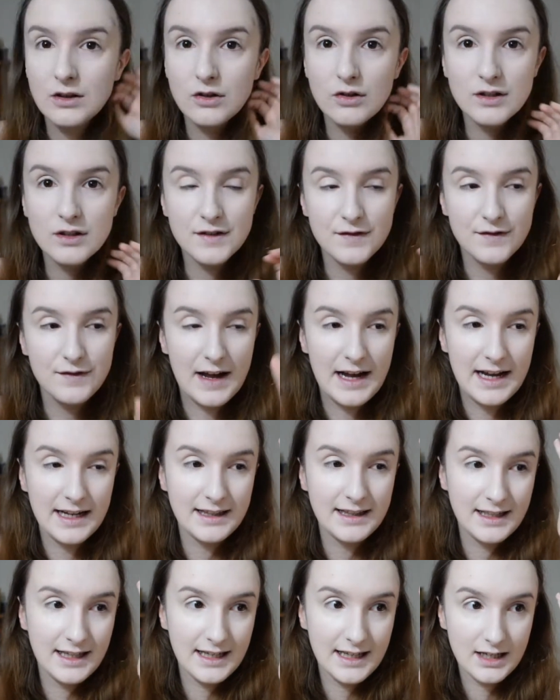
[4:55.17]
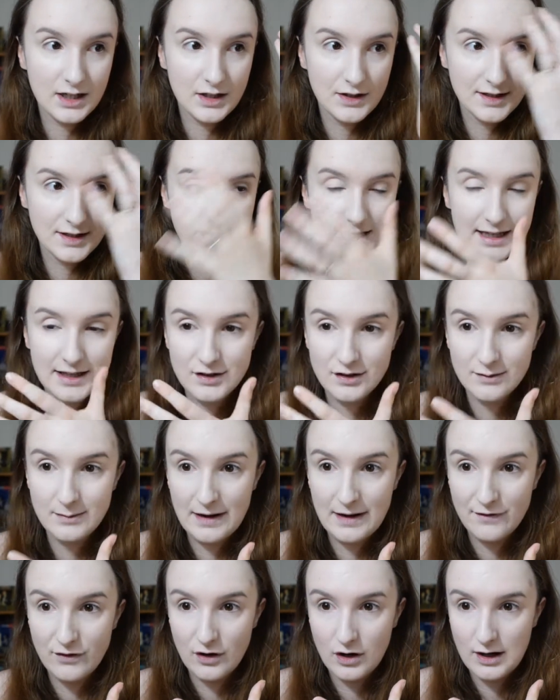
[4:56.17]
looks fine like on the centre of
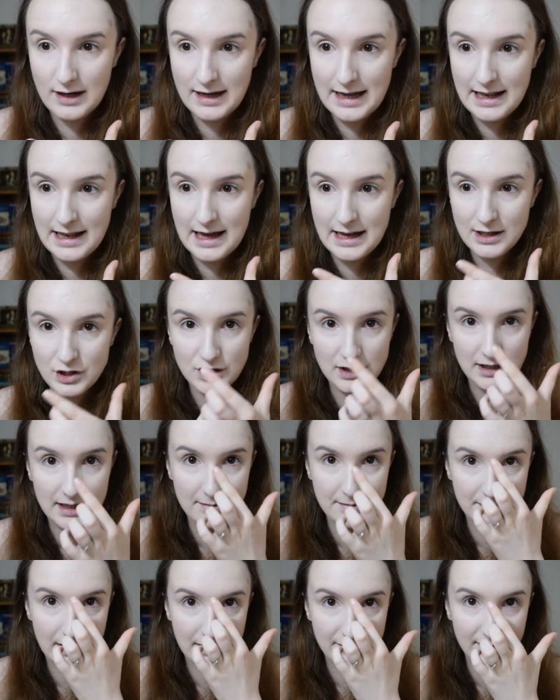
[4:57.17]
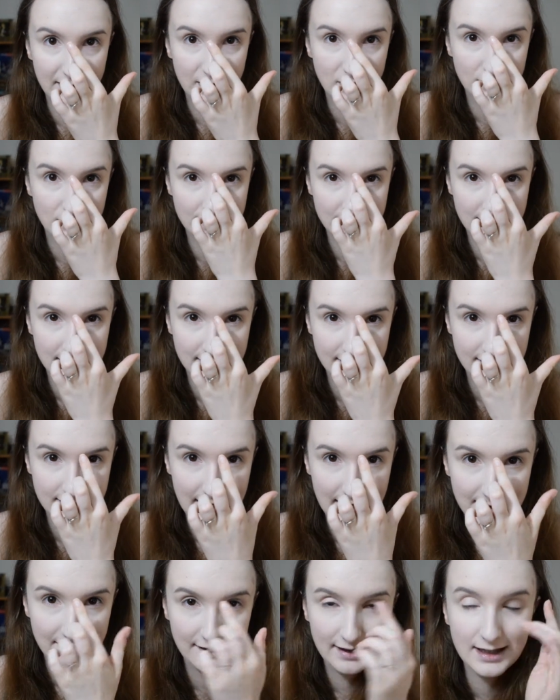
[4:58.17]
my forehead actually. My wrinkles are
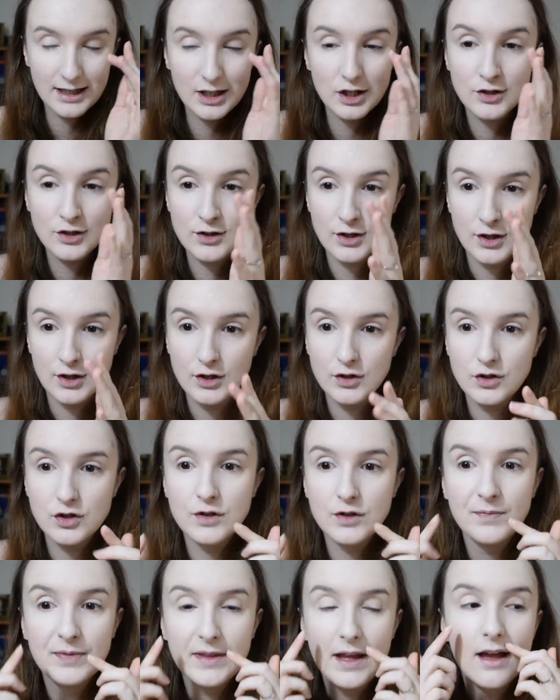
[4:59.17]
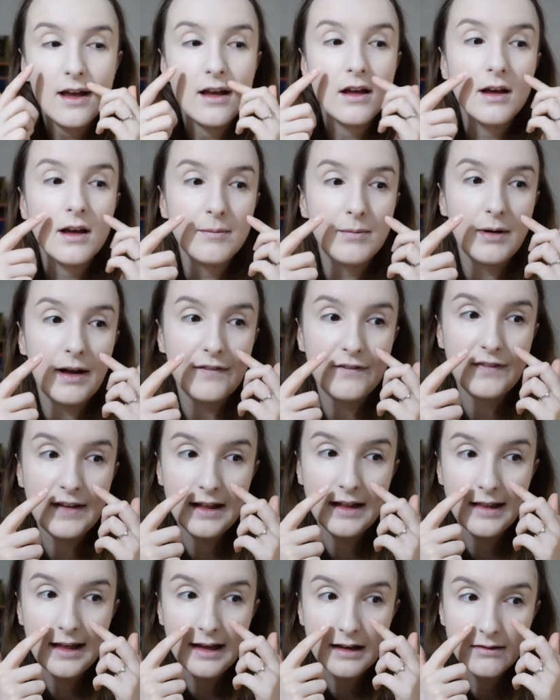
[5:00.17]
settling a touch. But I
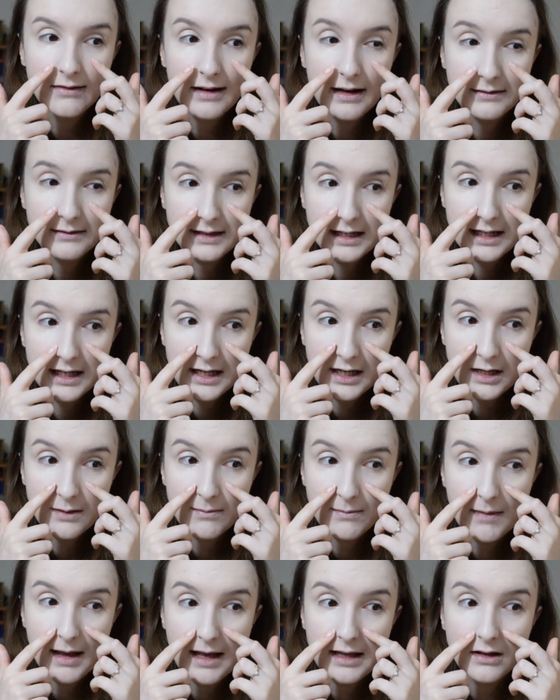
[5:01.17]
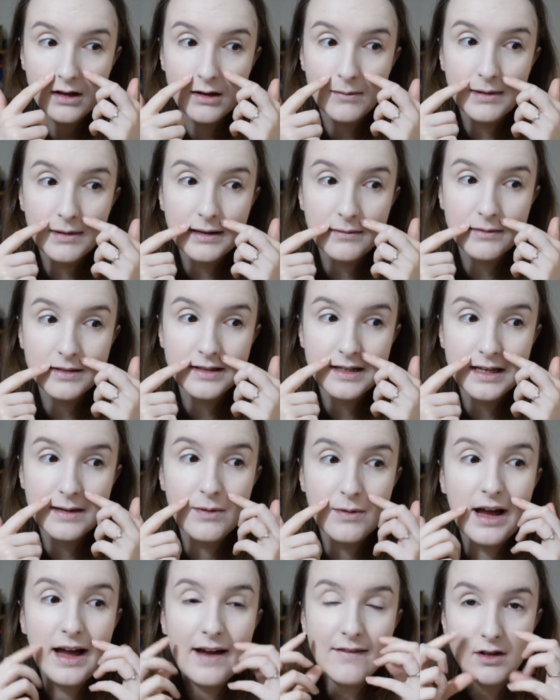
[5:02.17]
feel like around here you may not be able to see,
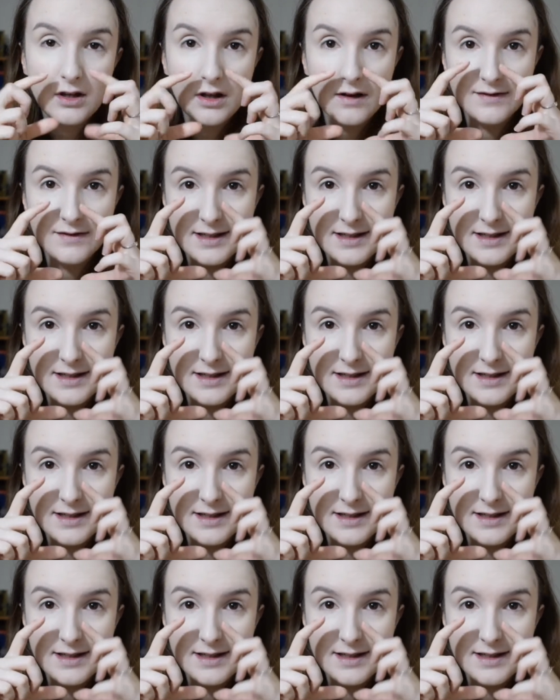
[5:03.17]
but I have a lot of